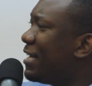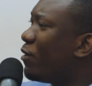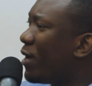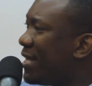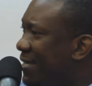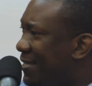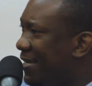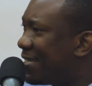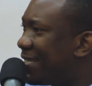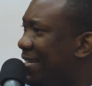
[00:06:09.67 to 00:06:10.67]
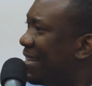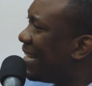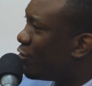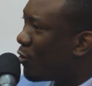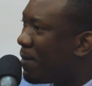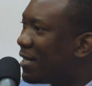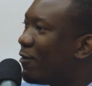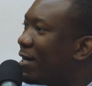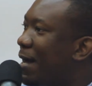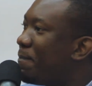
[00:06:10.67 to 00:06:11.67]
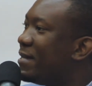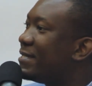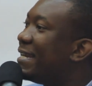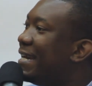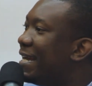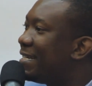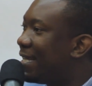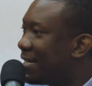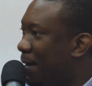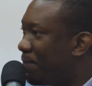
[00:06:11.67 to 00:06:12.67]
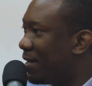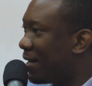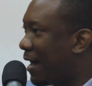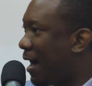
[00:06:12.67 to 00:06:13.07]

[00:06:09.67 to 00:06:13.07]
then we insist that no matter what happens, let that happening